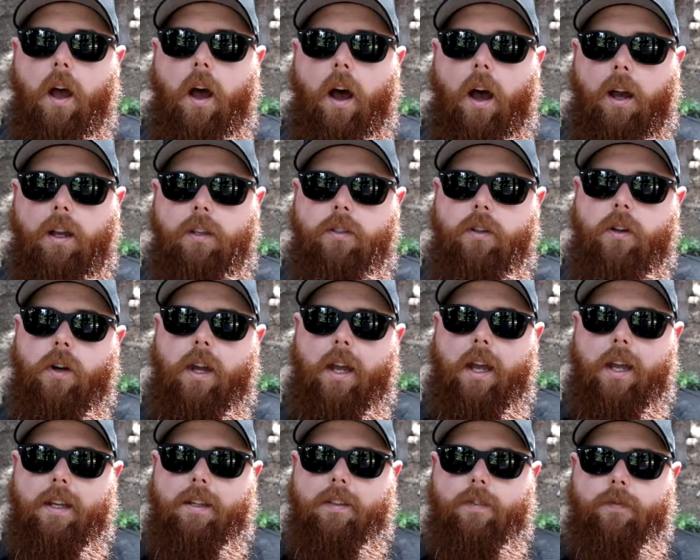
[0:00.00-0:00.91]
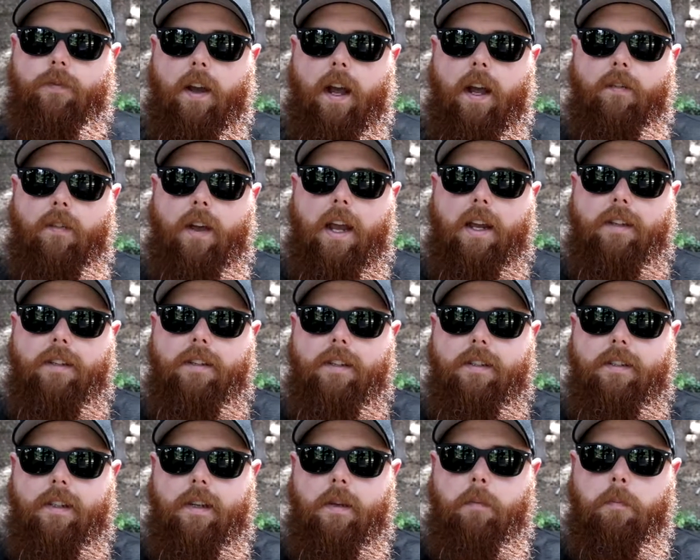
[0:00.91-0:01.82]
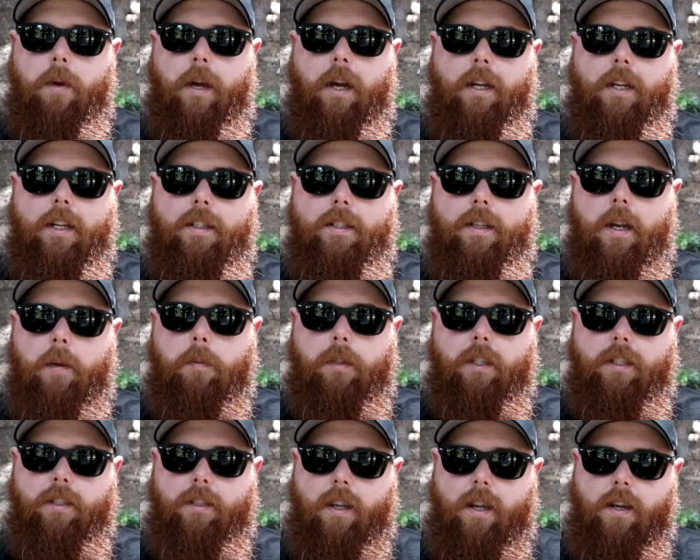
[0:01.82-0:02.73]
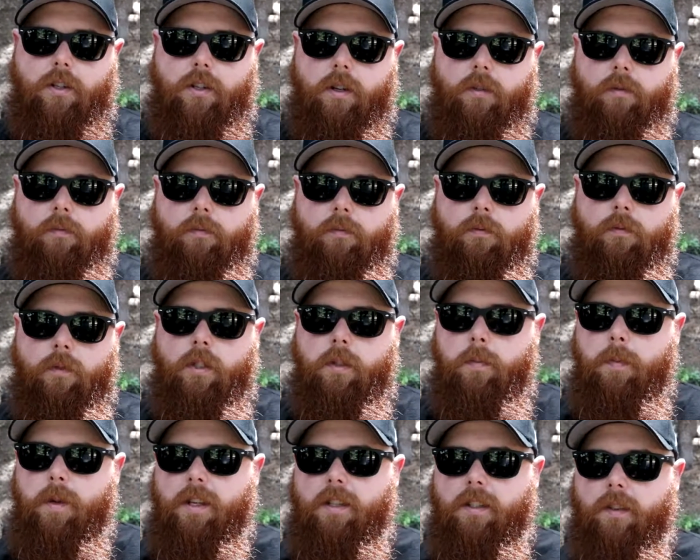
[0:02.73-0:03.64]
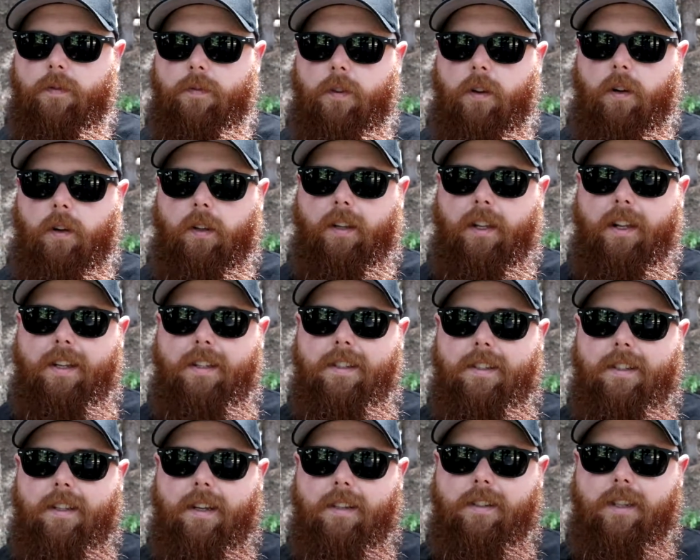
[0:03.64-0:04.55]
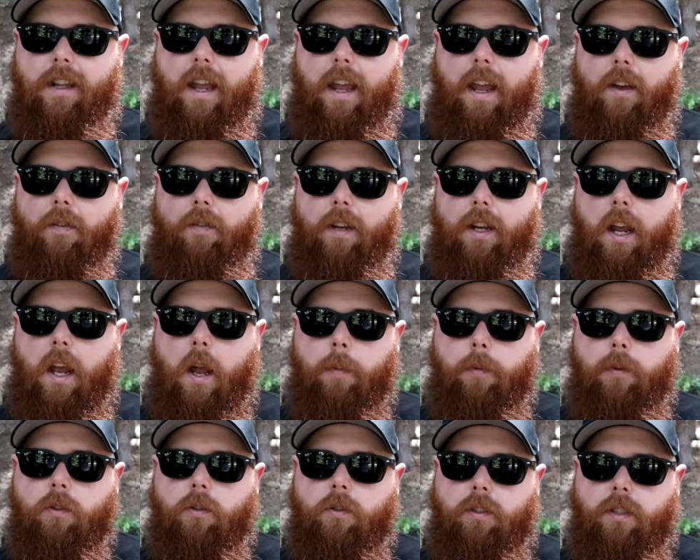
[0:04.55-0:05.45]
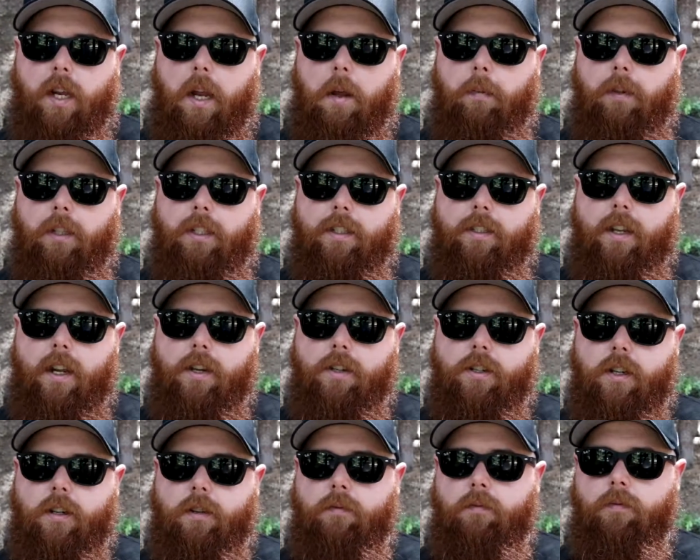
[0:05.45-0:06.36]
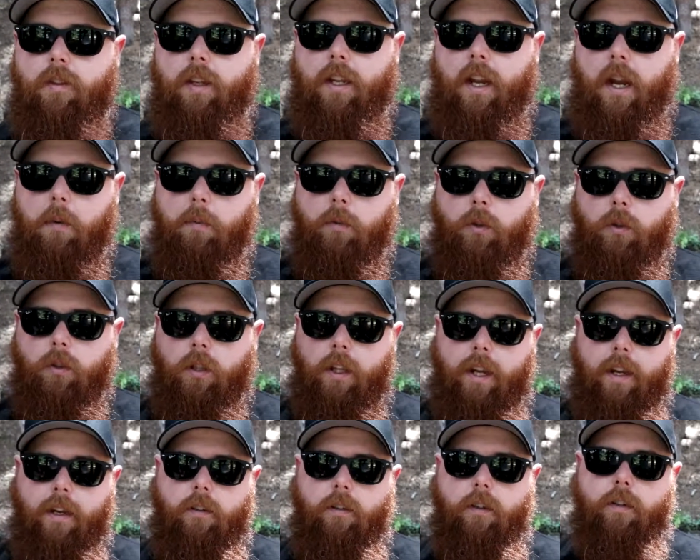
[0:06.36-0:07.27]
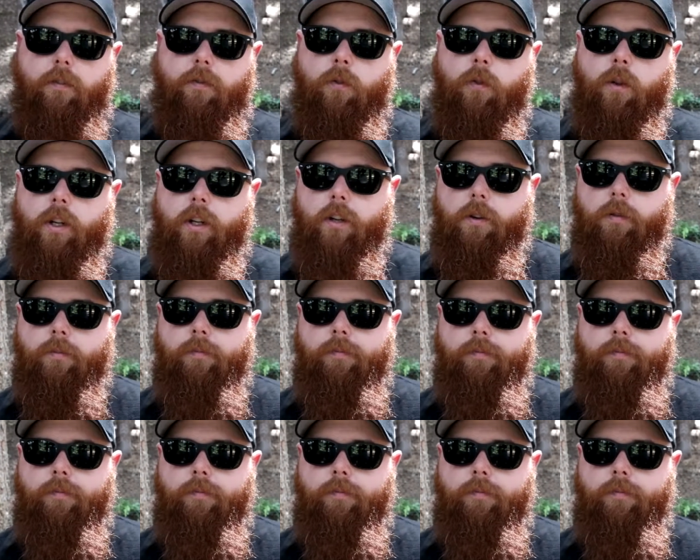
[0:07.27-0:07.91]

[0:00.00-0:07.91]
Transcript: Also, it has 5-axis in-body stabilization, which means if your lens doesn't have any optical stabilization, the camera will handle it for you.